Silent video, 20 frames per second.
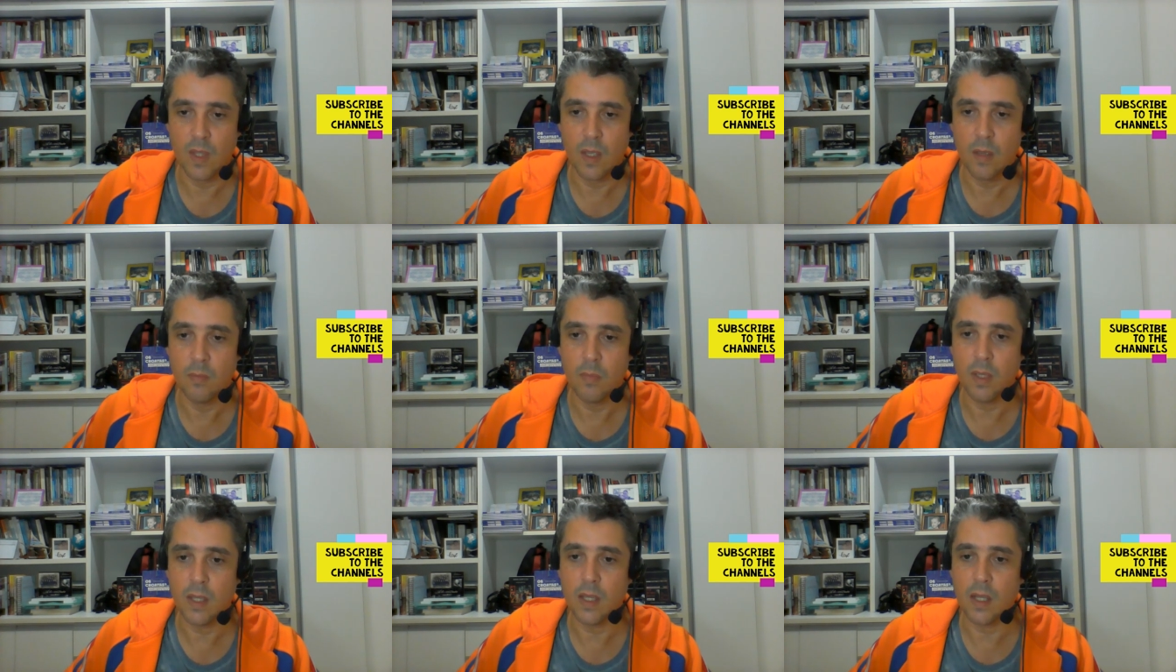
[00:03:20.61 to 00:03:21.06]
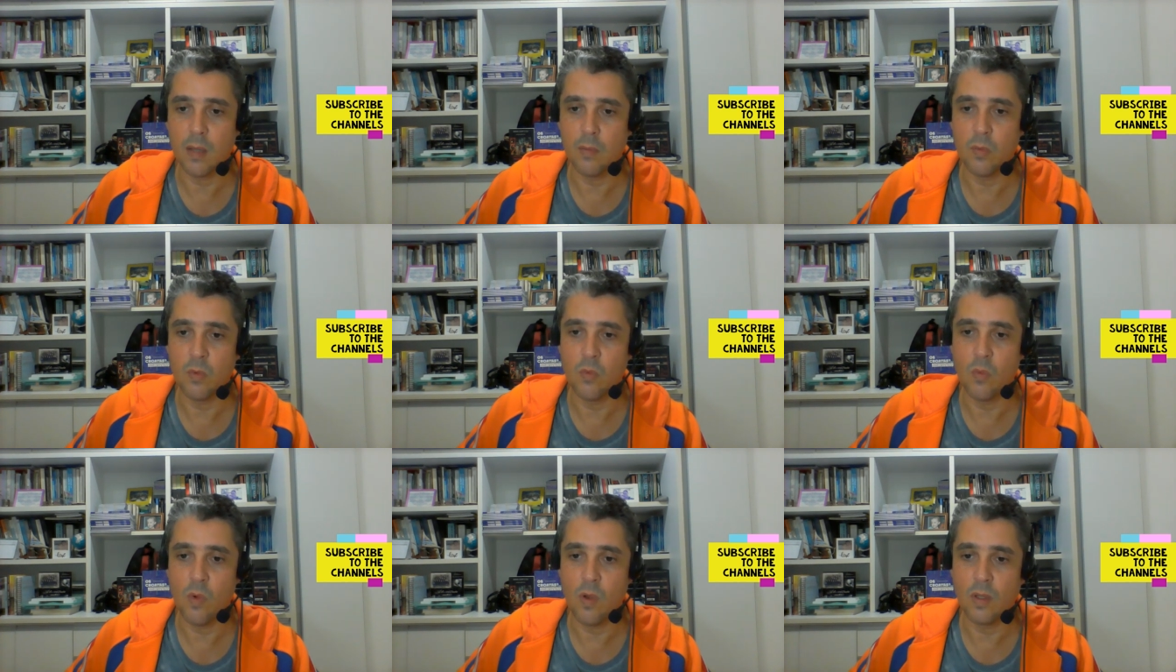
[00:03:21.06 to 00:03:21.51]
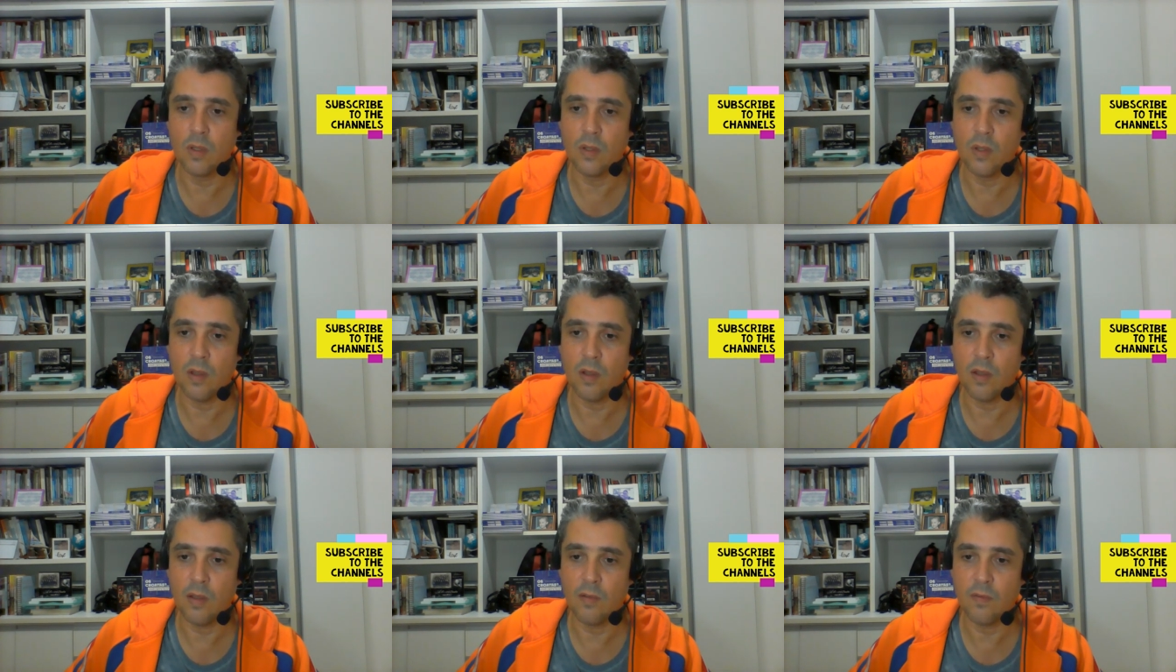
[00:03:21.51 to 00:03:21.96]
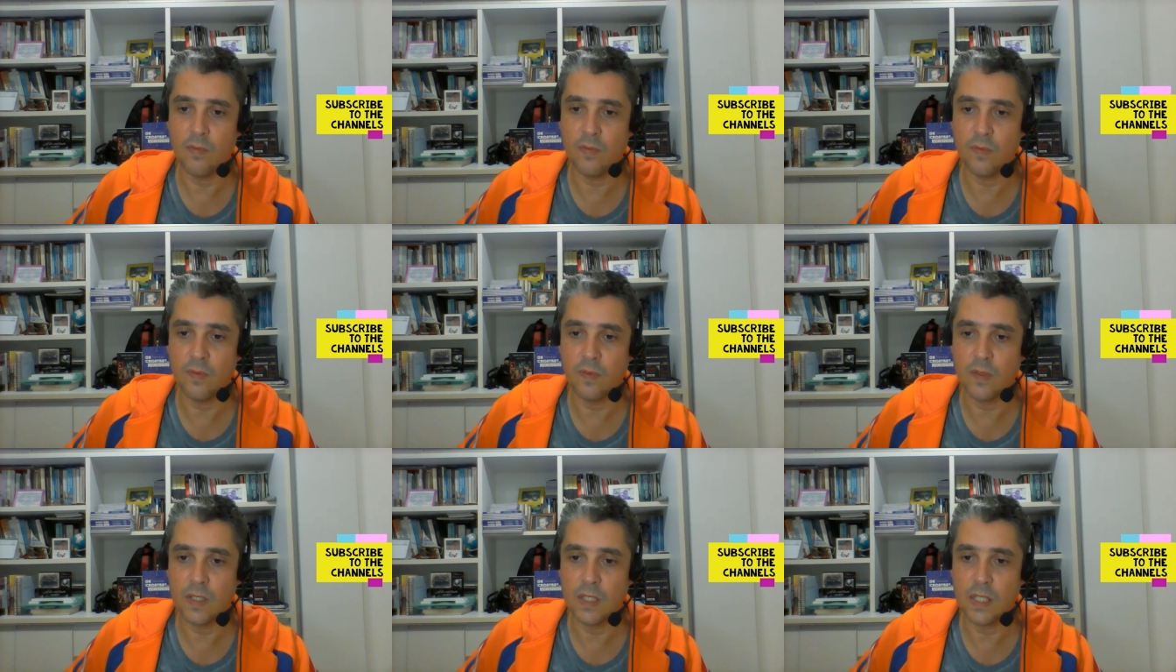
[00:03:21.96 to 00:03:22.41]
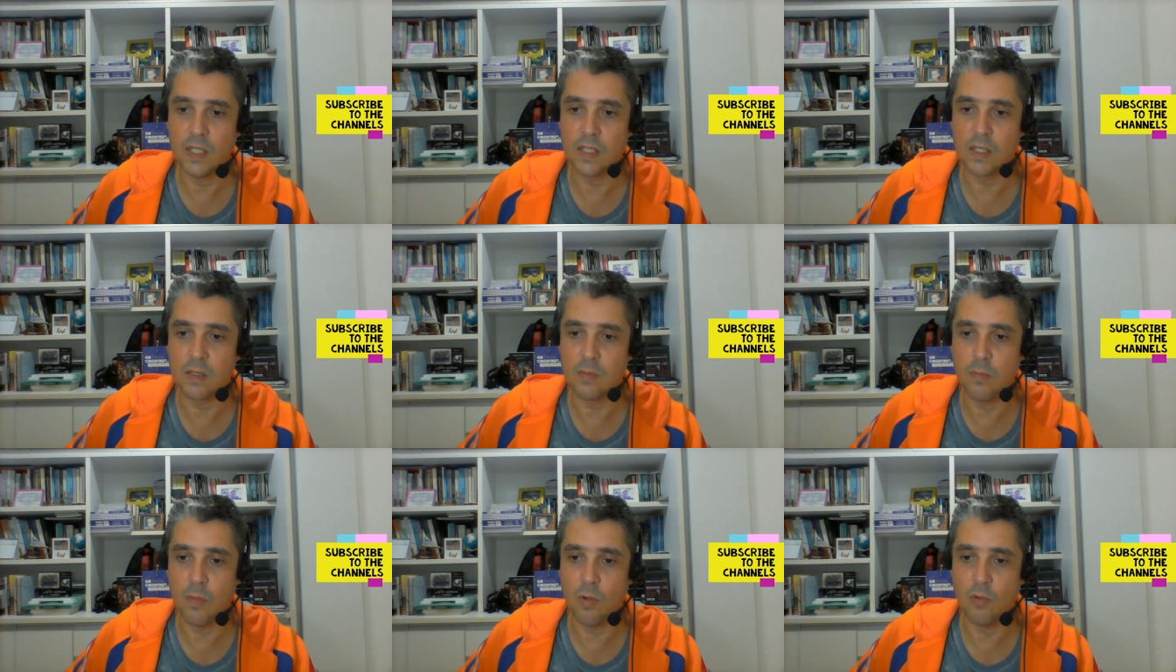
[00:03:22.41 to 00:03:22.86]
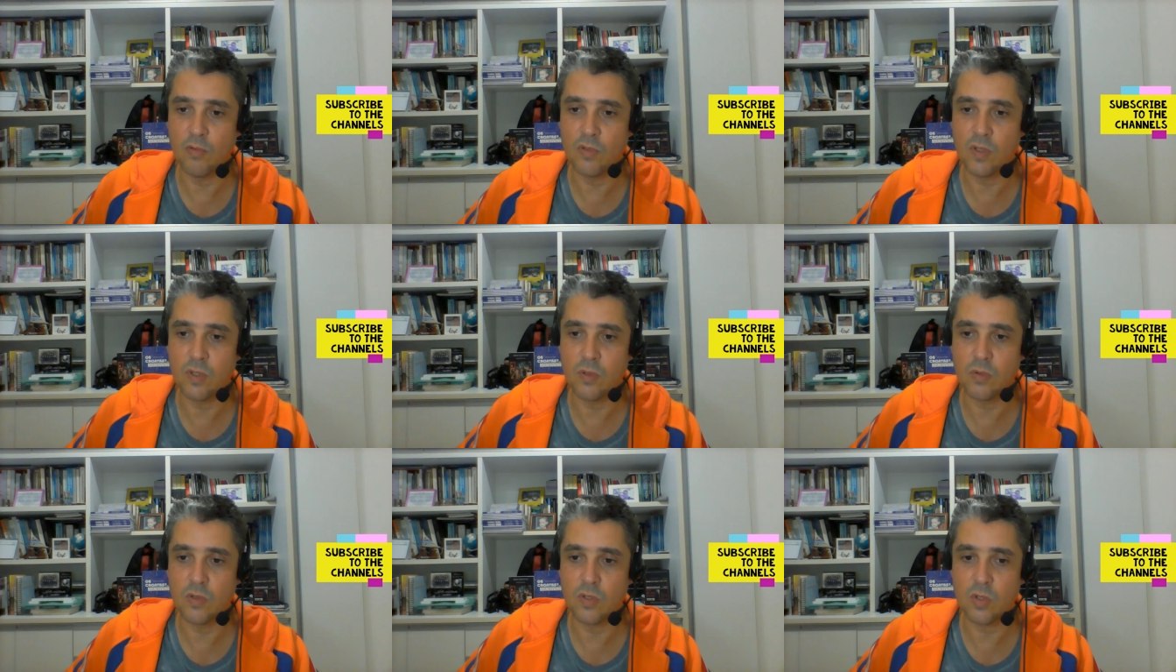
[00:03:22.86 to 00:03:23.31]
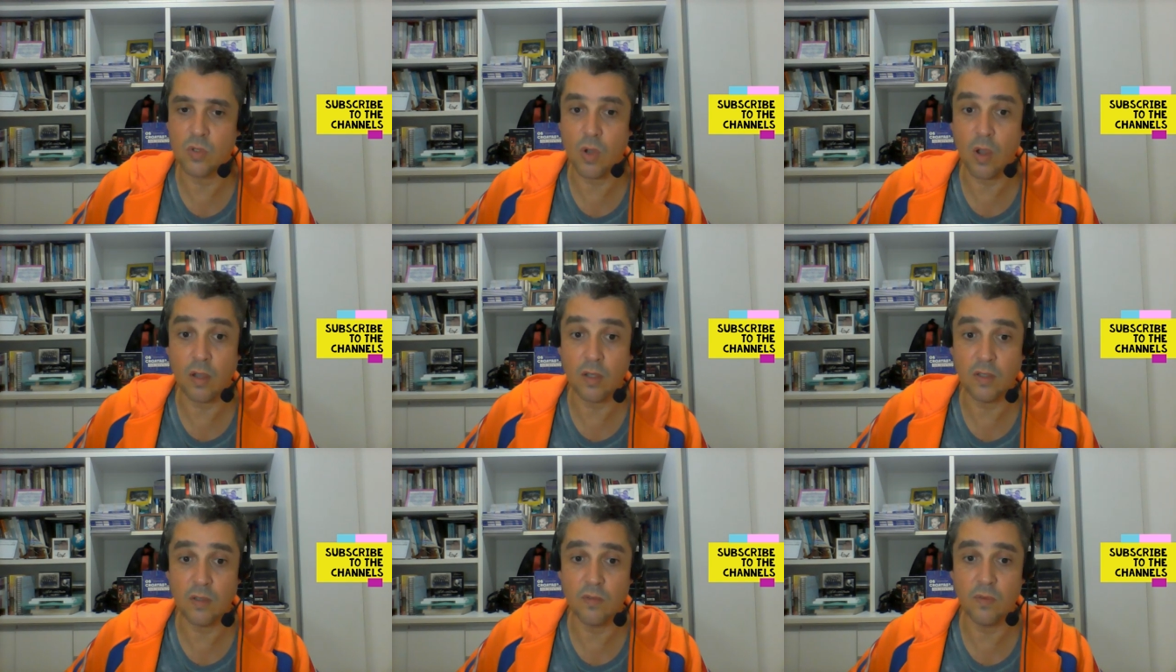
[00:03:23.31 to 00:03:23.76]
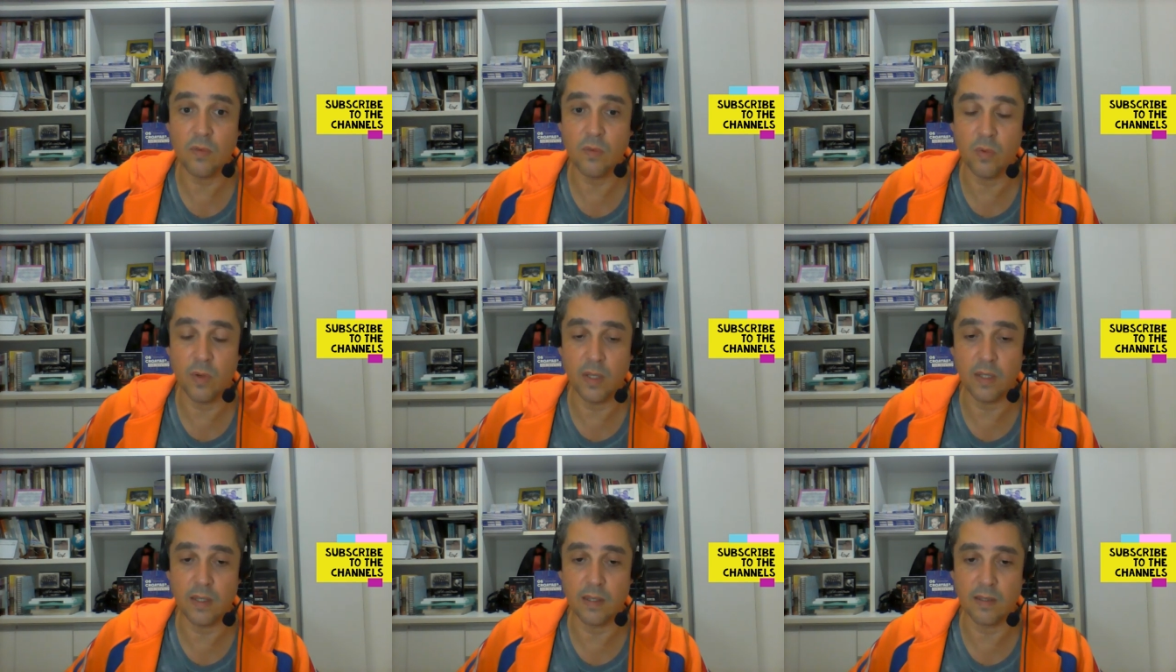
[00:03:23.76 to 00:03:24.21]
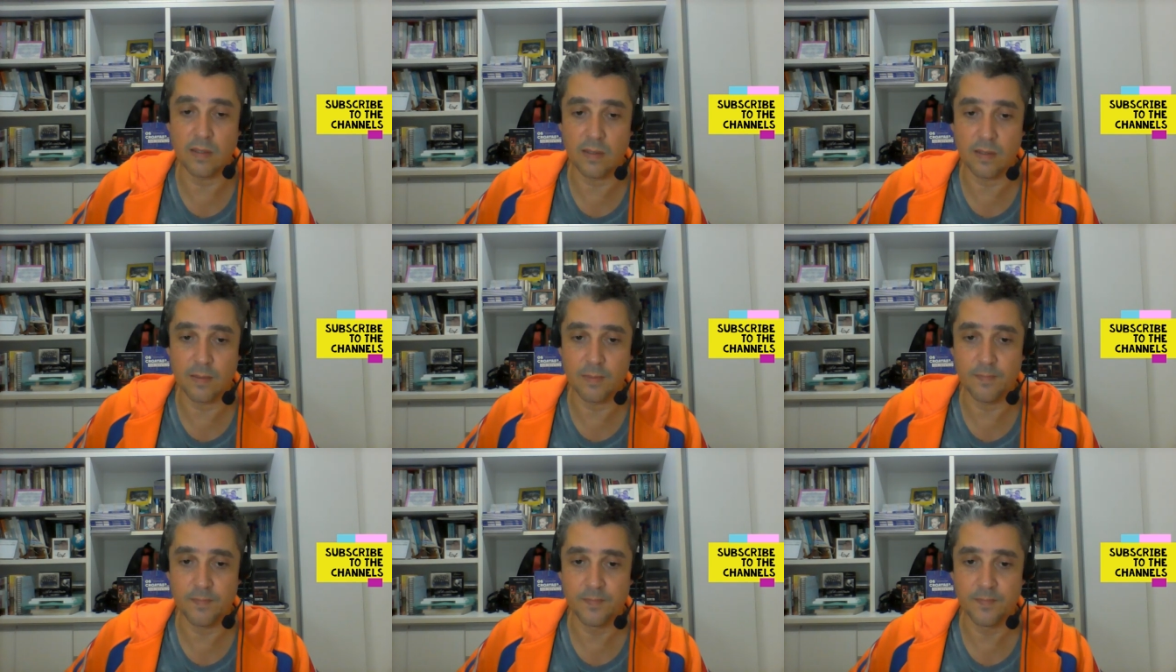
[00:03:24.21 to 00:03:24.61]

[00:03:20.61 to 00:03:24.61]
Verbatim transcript: becoming one of its most destructive critics